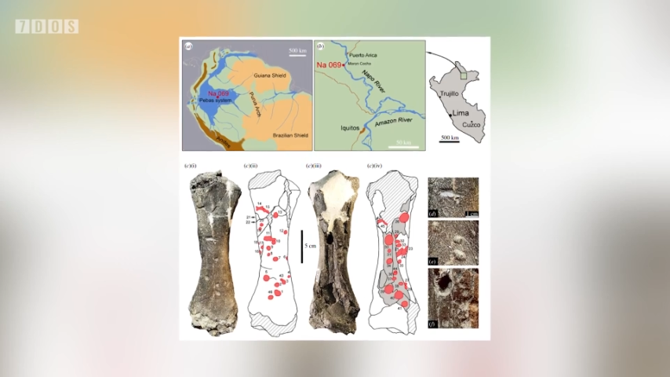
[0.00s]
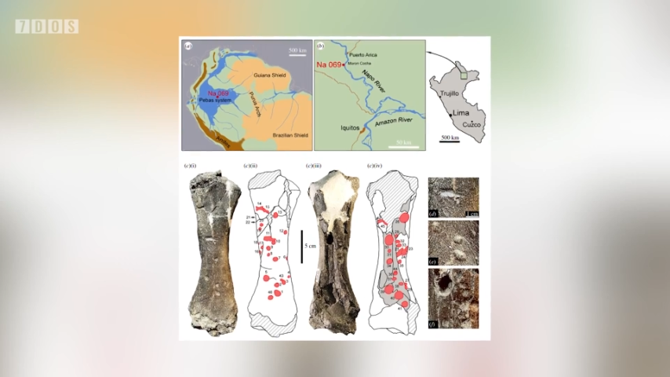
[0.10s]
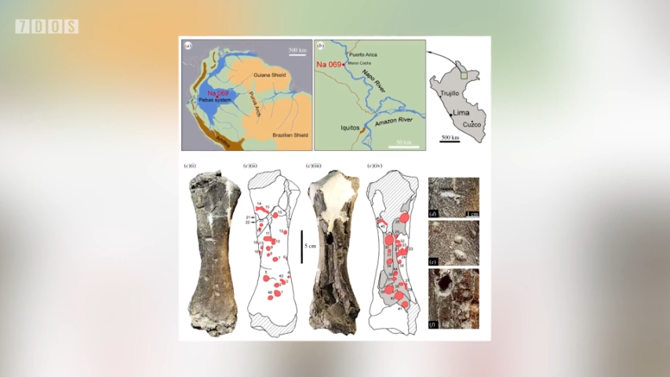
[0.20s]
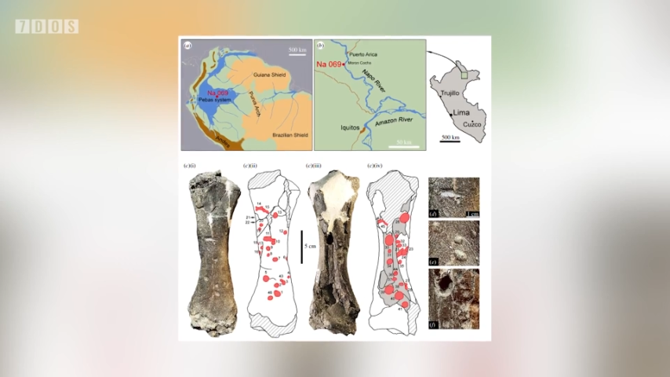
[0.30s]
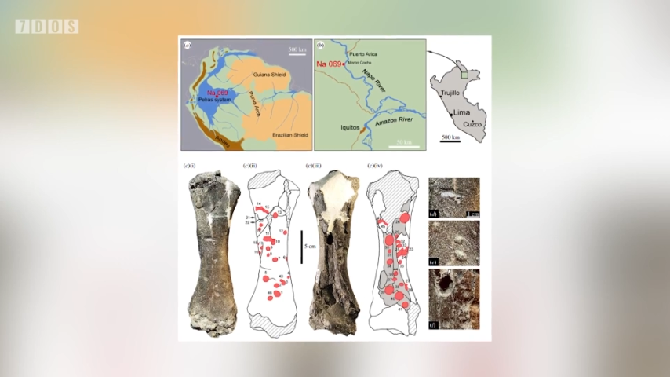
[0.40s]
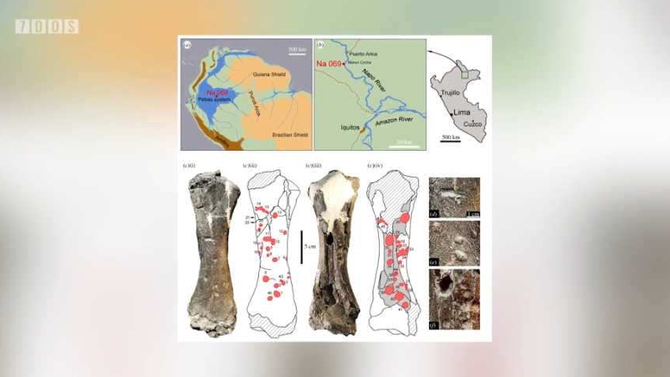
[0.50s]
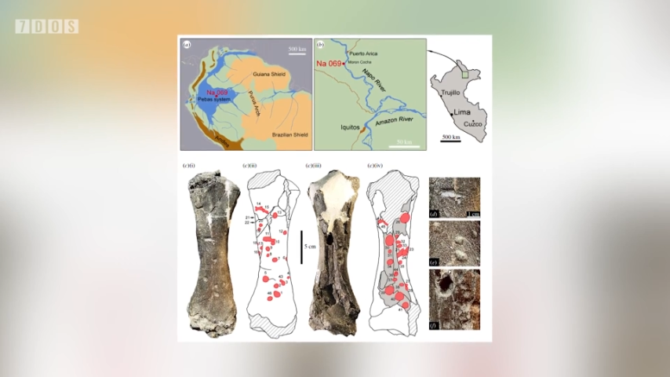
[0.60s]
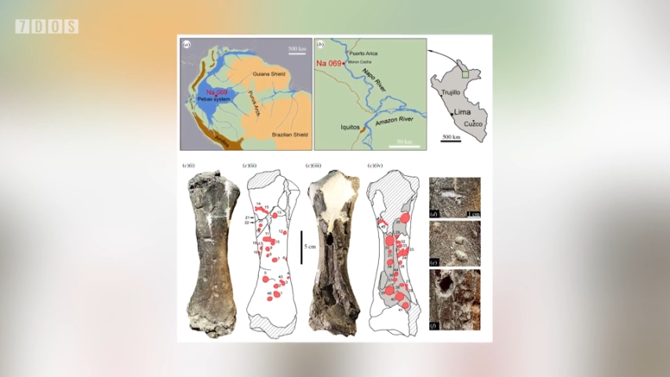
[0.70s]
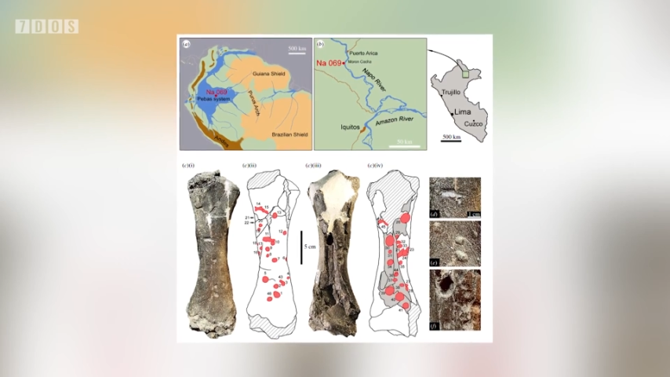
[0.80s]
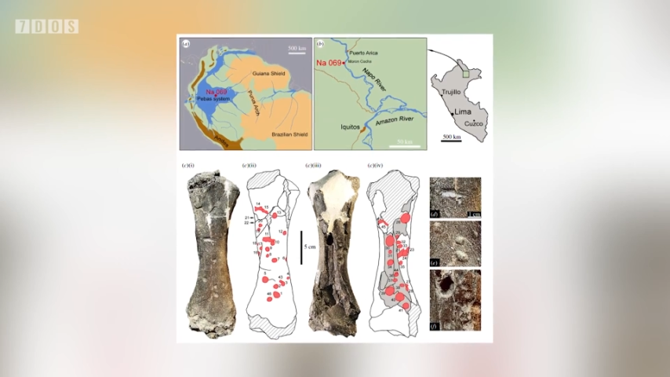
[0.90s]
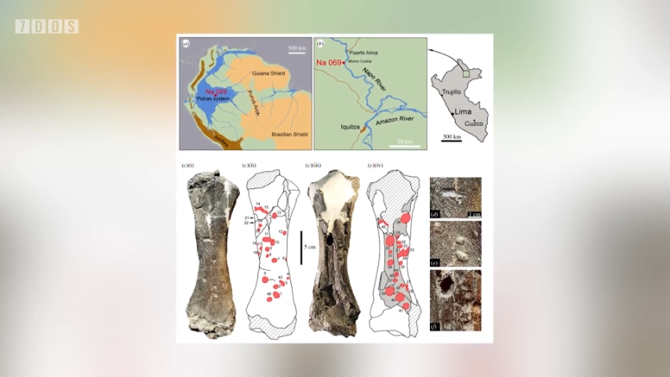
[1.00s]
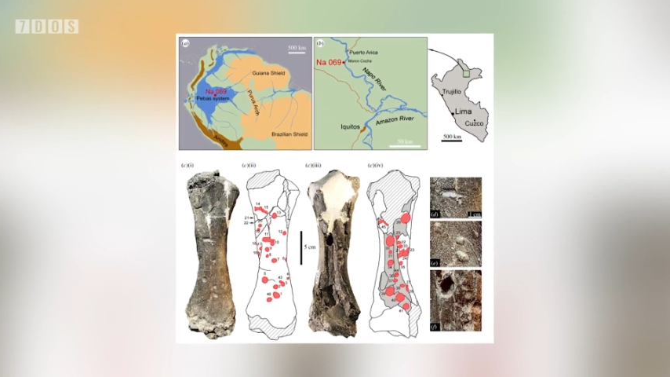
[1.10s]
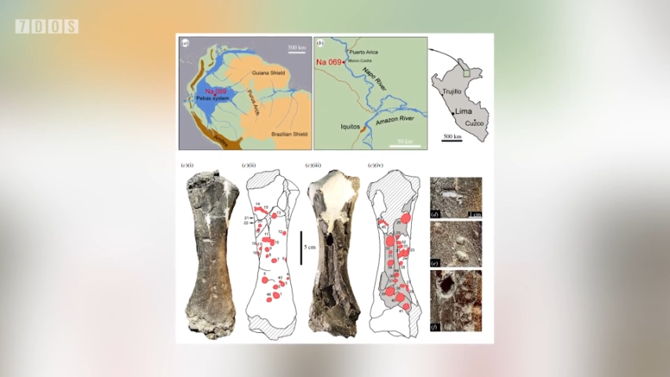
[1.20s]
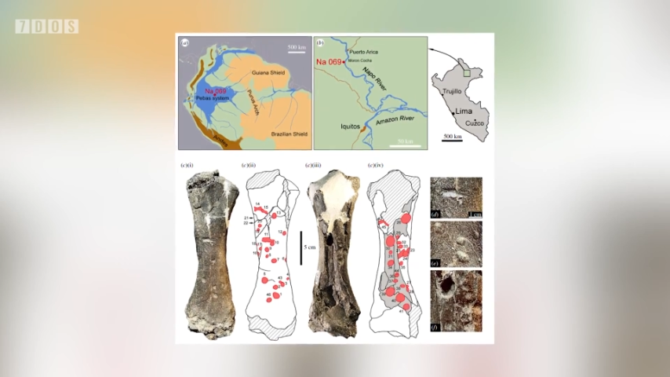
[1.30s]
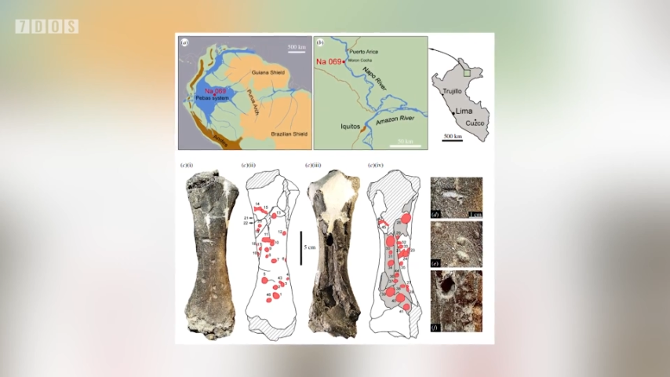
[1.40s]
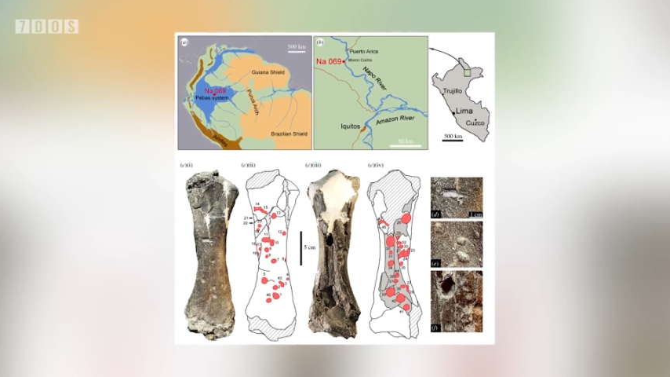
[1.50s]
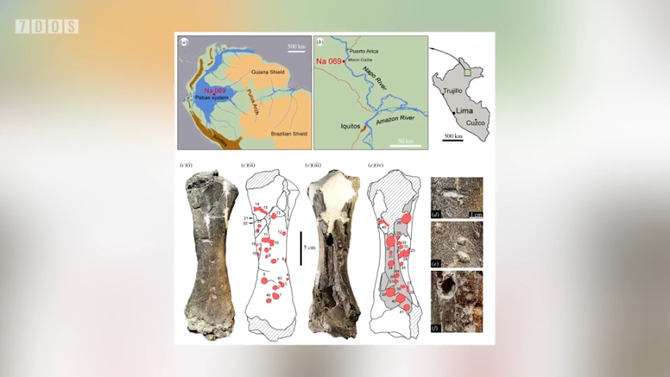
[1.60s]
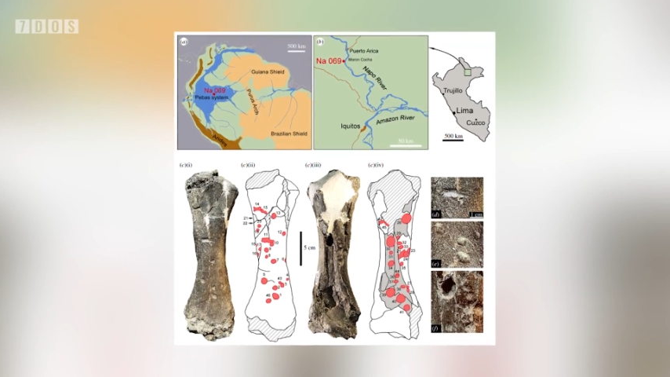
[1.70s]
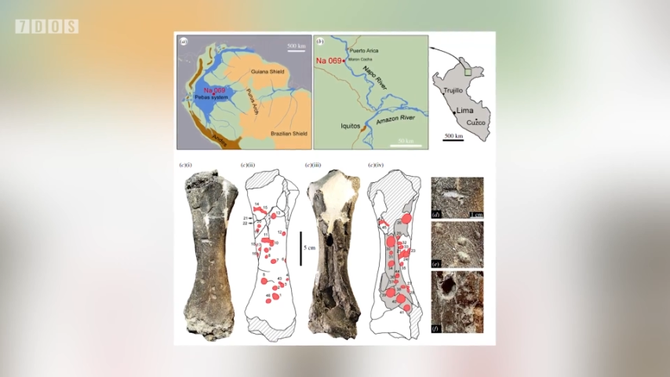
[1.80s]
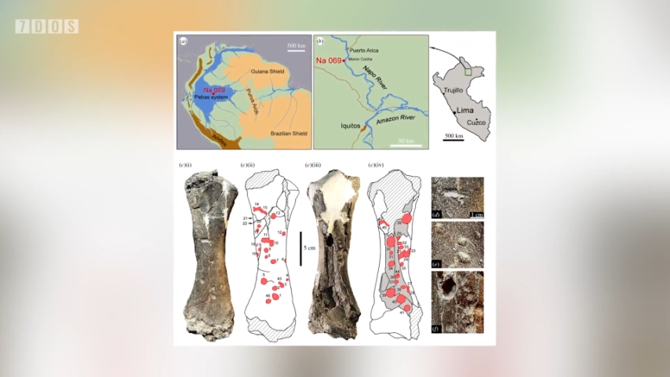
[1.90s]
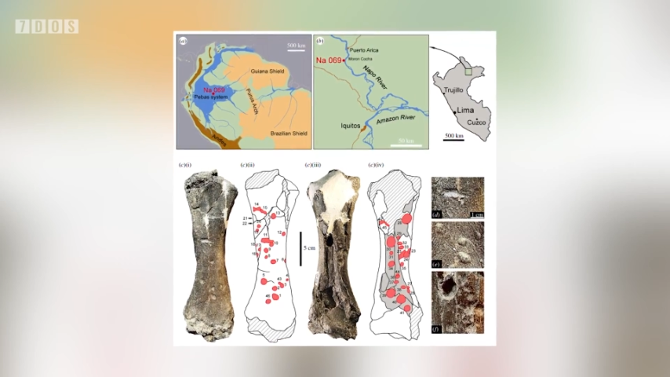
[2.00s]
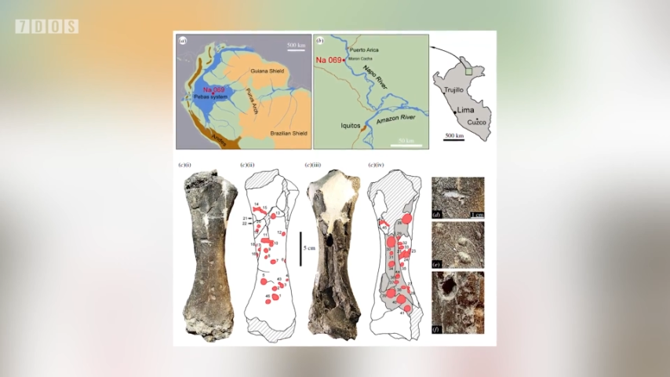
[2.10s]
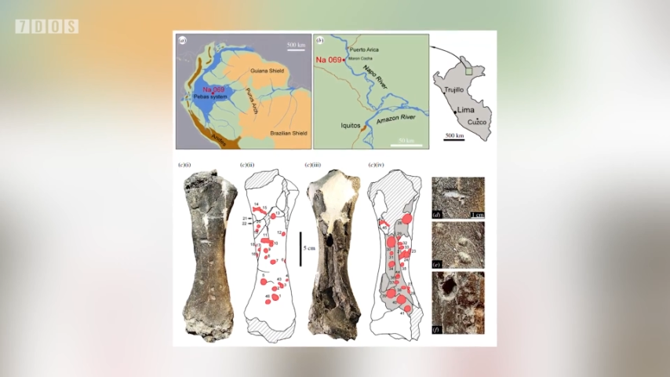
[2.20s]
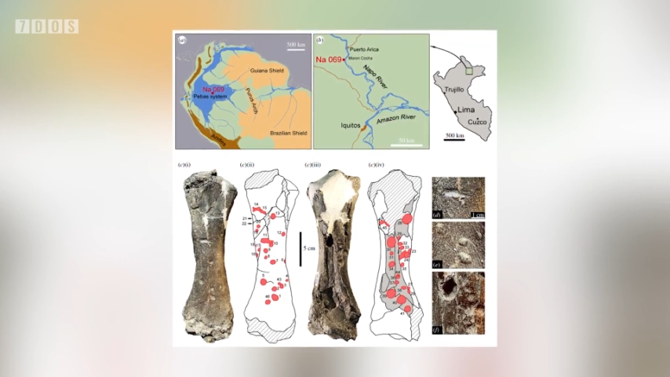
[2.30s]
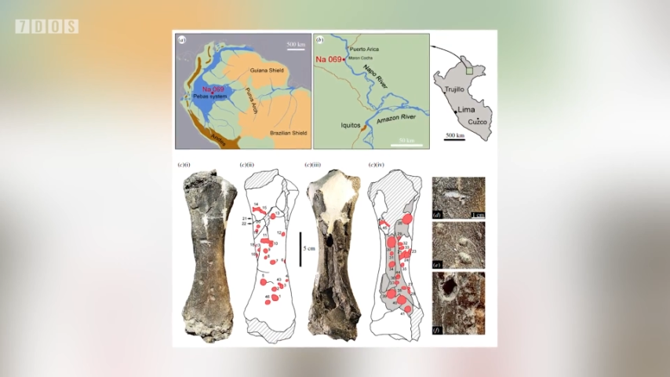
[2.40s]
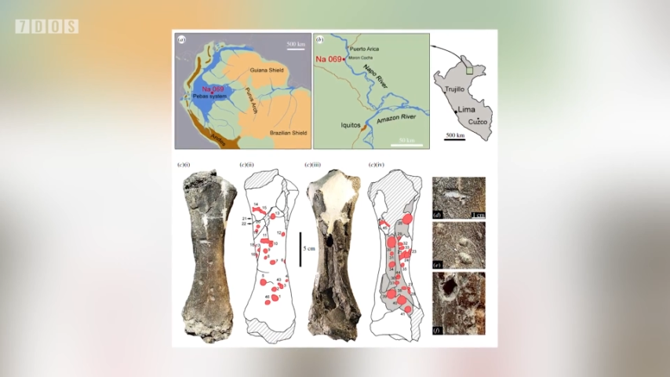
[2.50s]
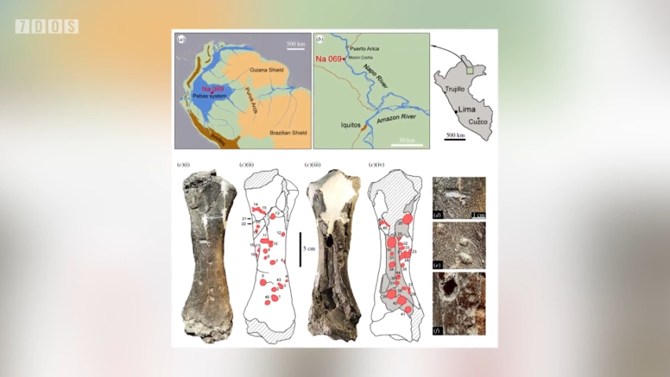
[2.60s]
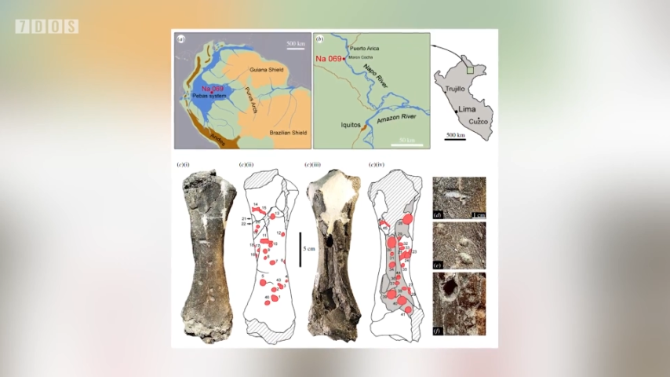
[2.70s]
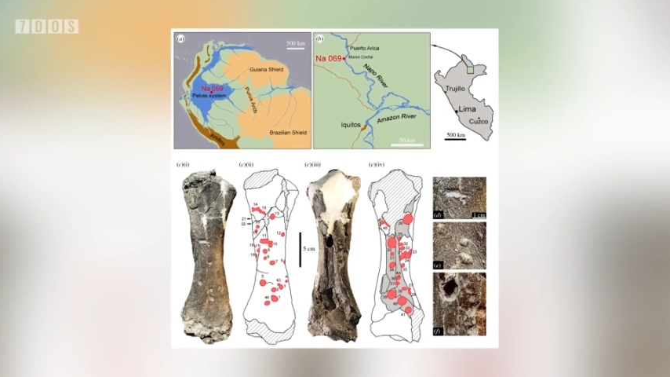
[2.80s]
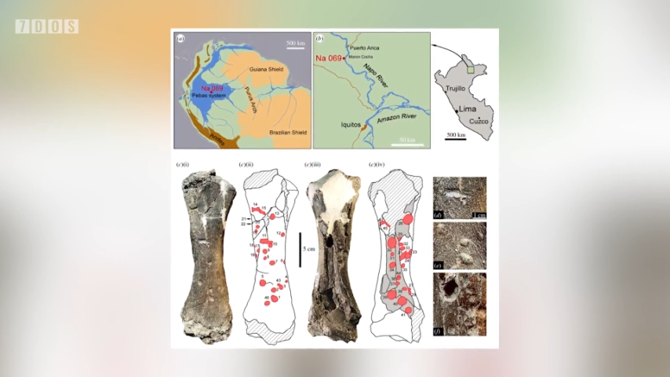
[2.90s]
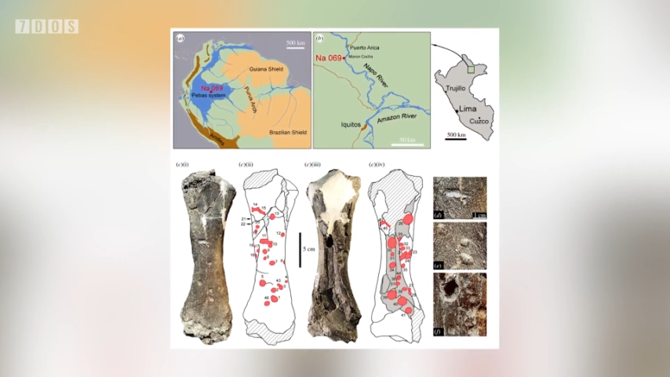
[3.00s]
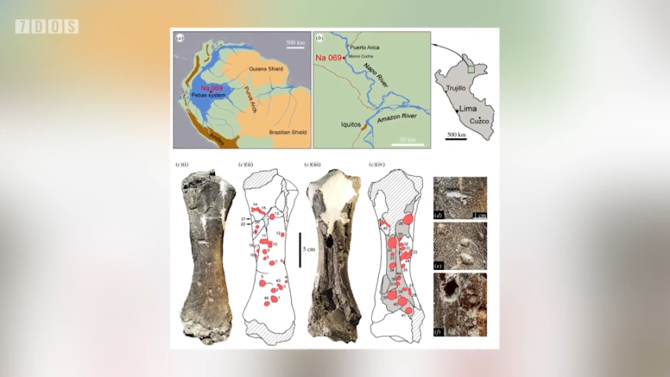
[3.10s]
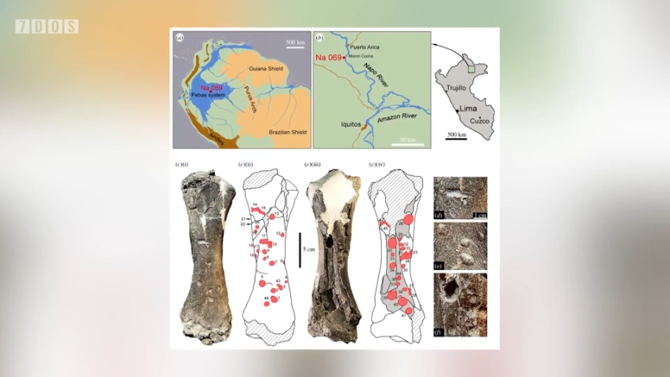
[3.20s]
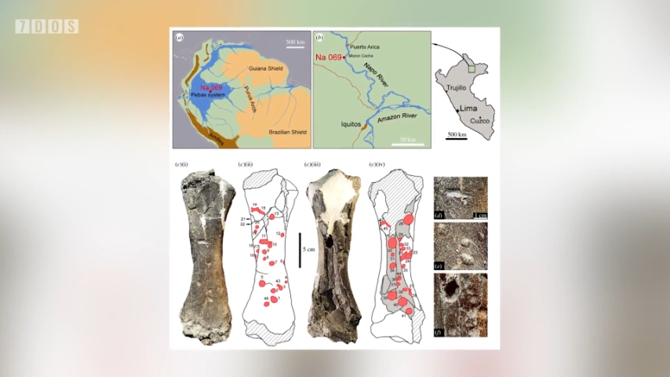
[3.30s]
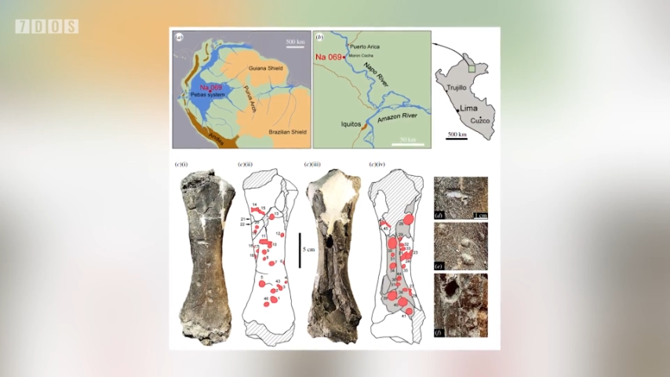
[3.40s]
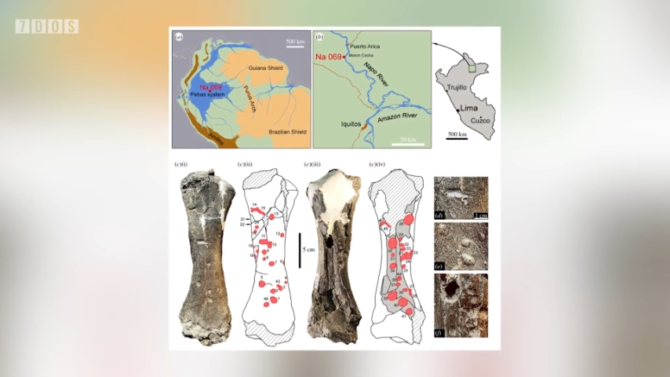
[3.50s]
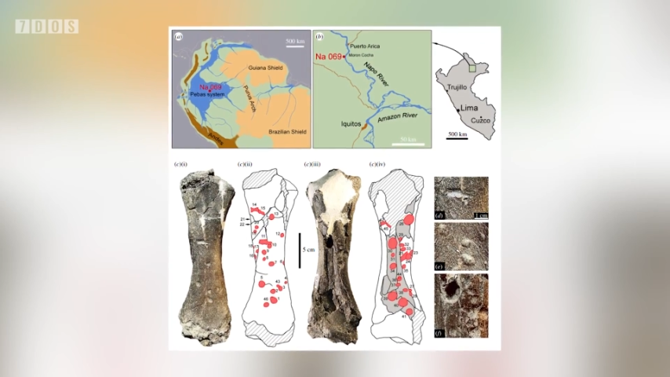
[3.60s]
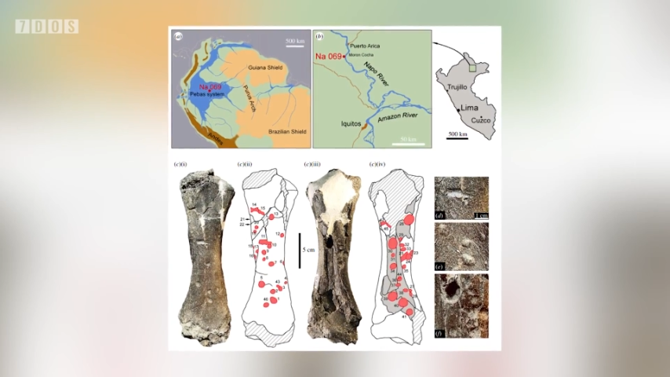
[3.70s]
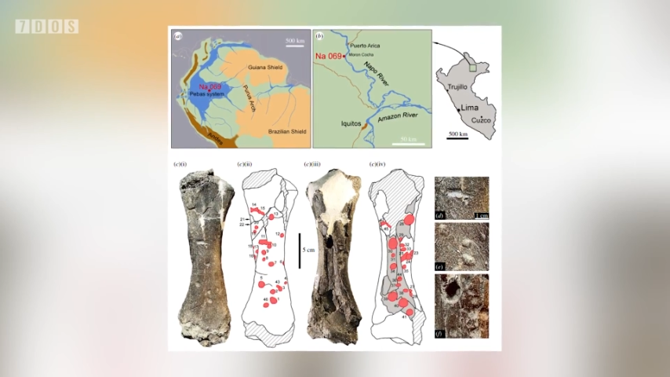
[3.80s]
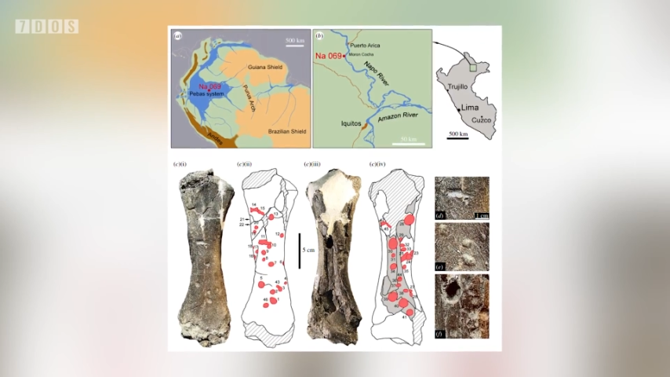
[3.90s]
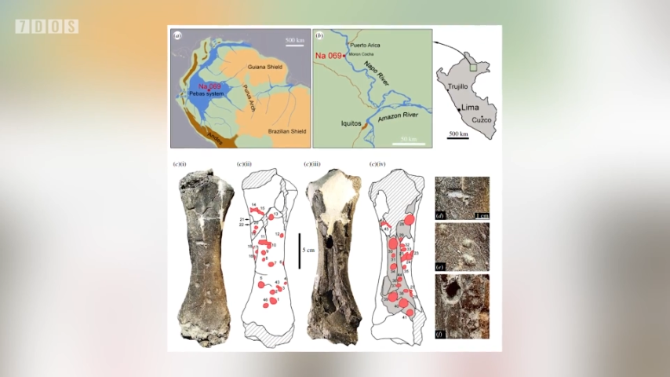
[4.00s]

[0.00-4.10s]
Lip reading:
[unreadable: no face in view]